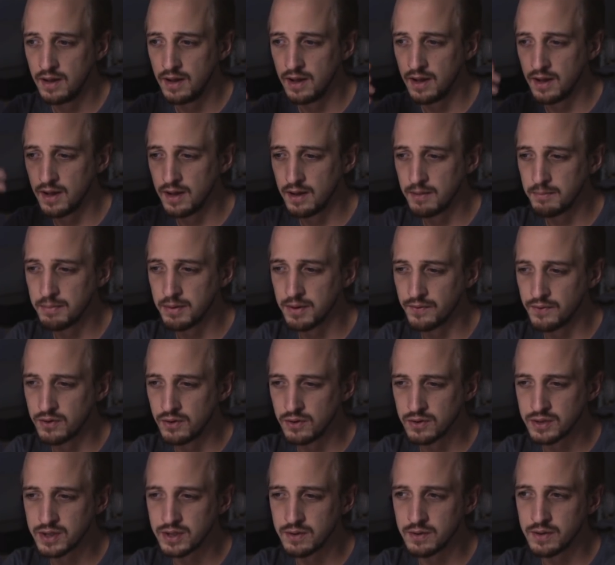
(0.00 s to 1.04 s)
But of
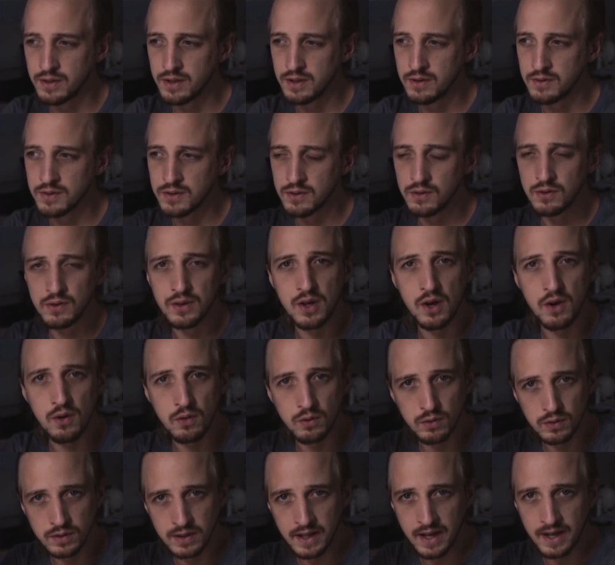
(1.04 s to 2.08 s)
course you can use all the
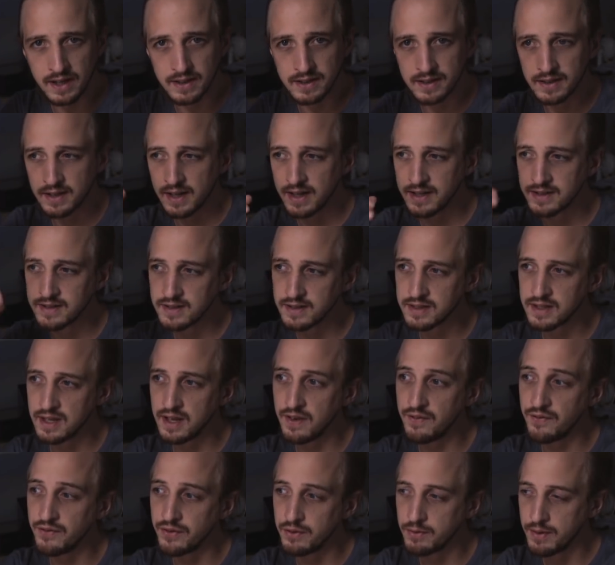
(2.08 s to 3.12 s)
old Canon lenses
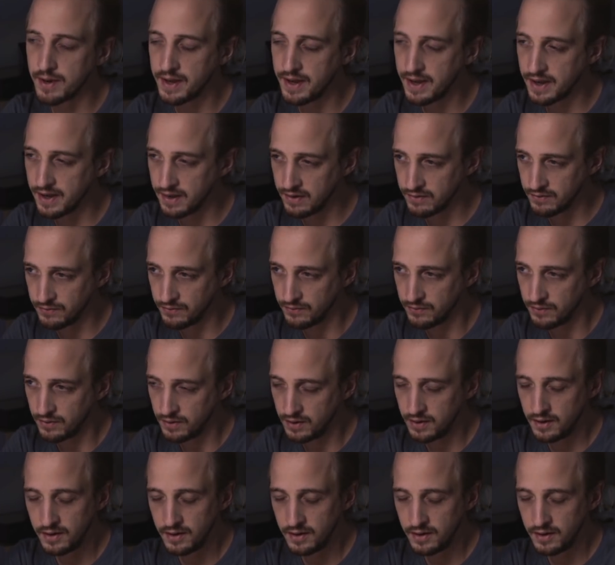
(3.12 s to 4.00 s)
if you have